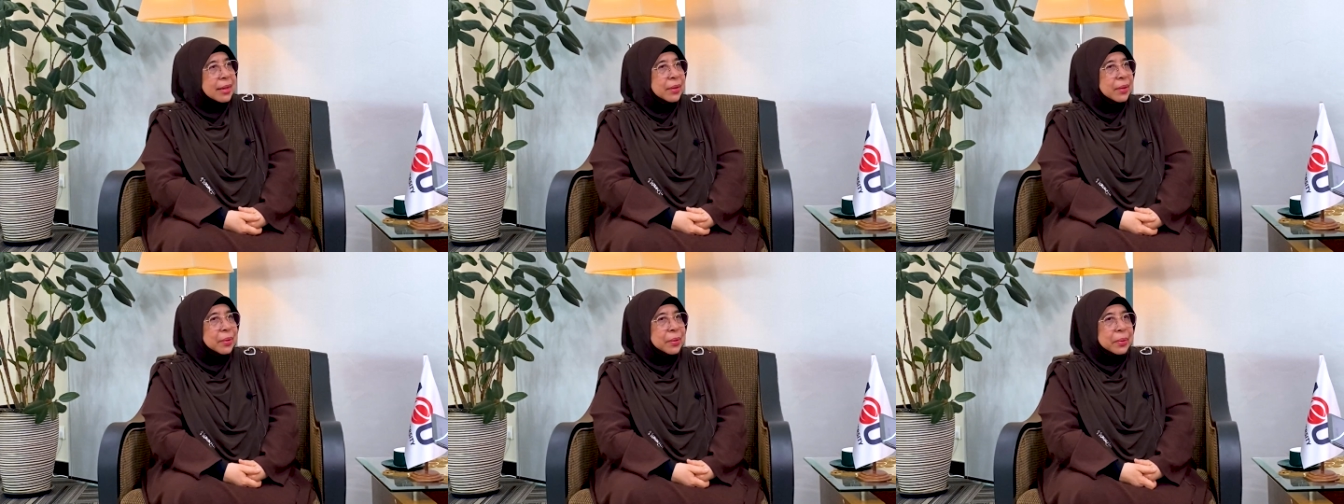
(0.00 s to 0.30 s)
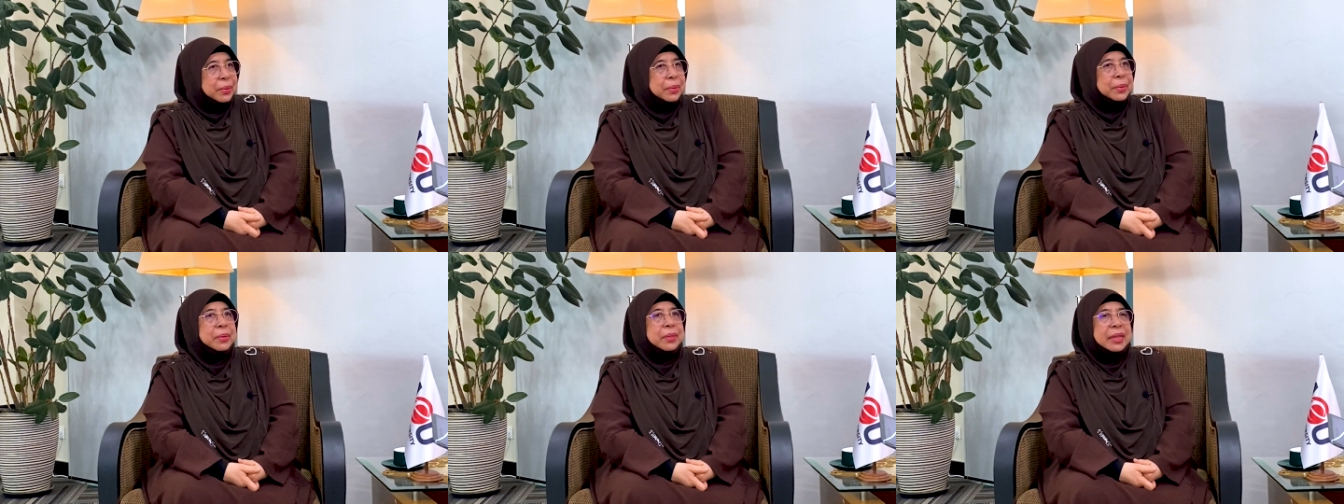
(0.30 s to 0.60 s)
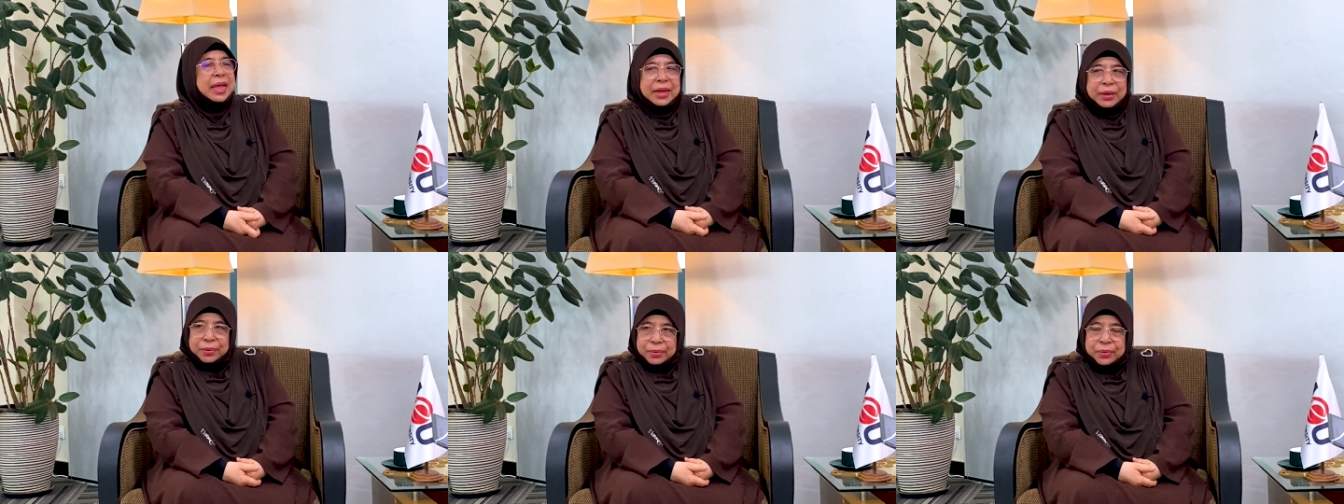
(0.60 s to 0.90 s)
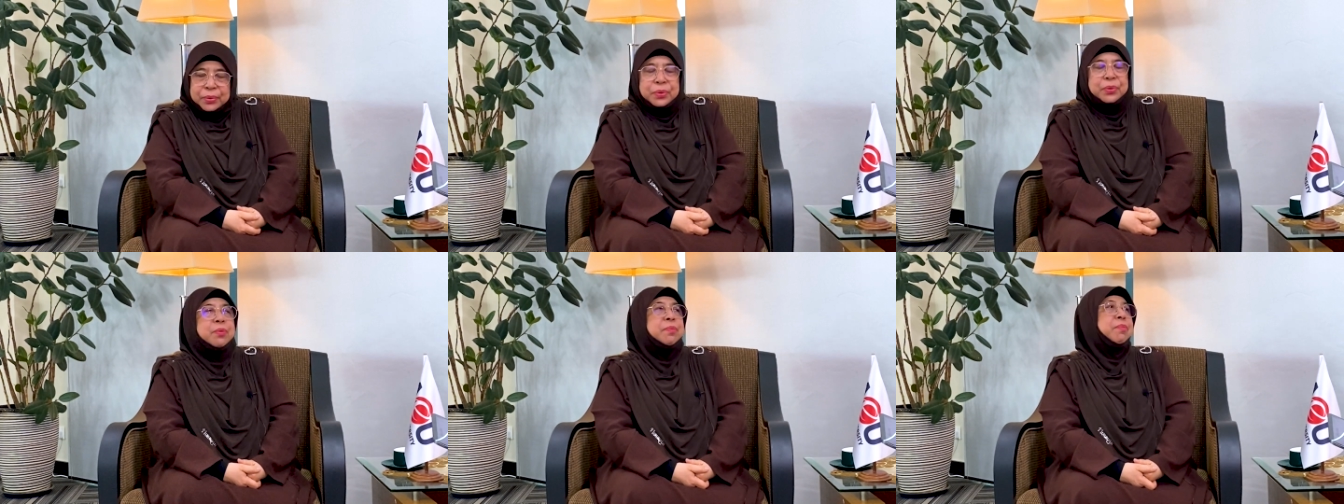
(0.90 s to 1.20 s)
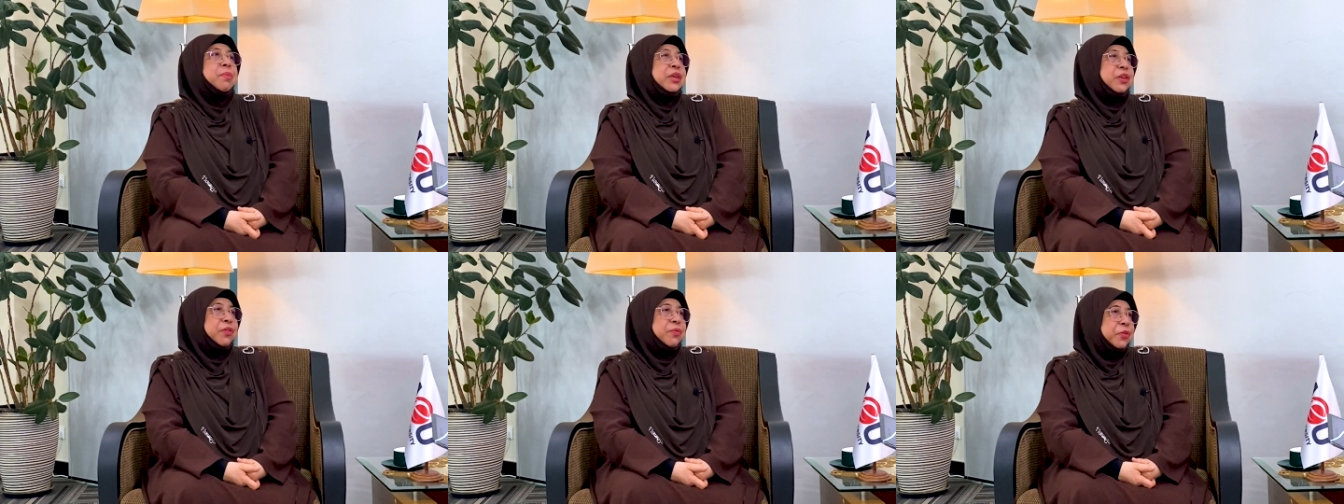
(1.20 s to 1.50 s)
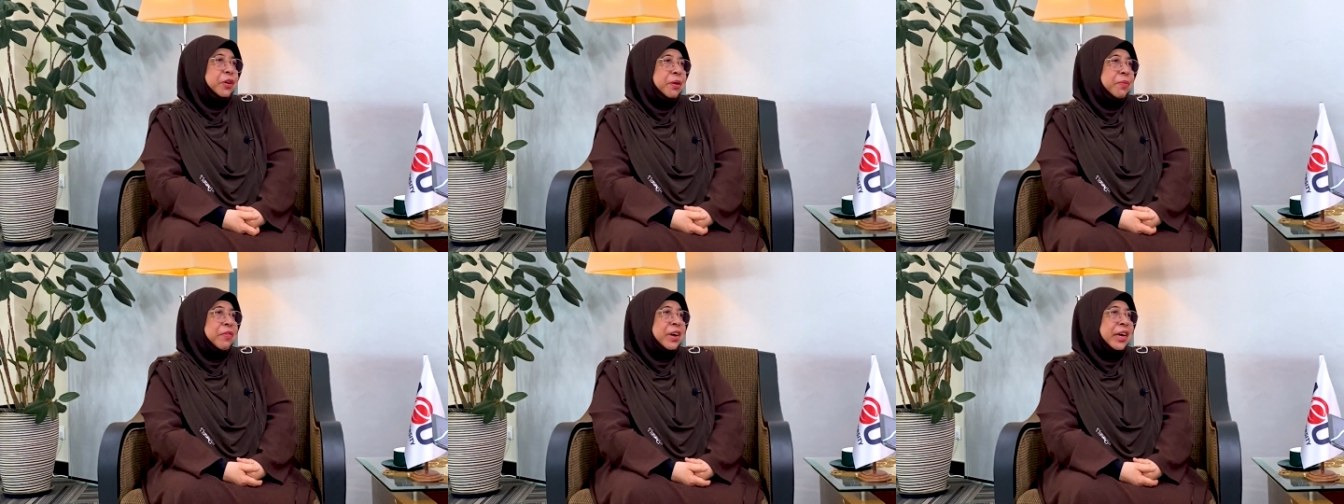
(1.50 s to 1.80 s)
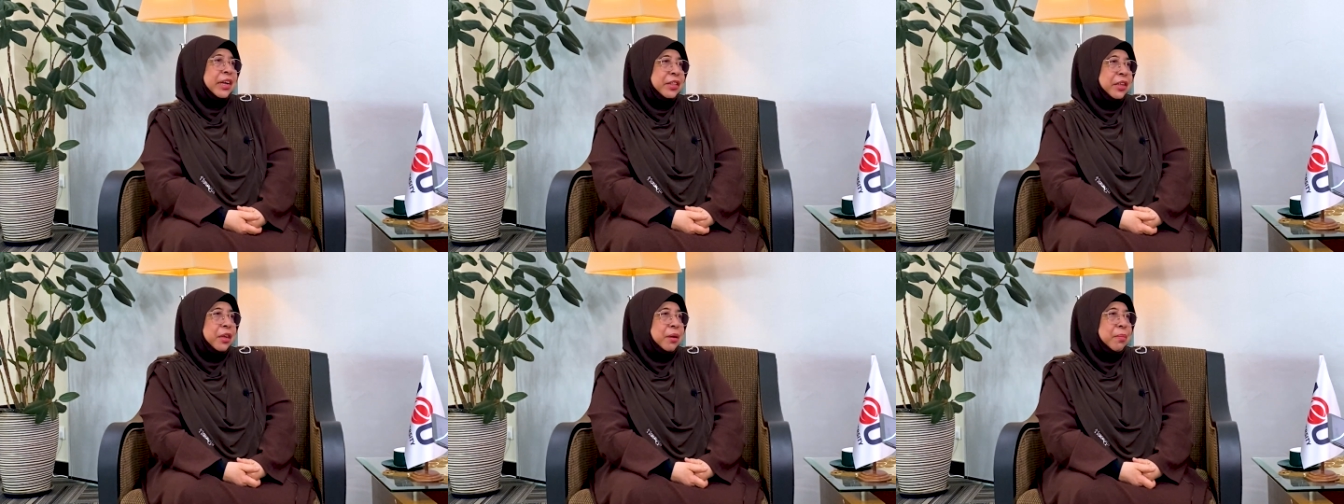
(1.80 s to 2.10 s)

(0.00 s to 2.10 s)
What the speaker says: So thank you so much for inviting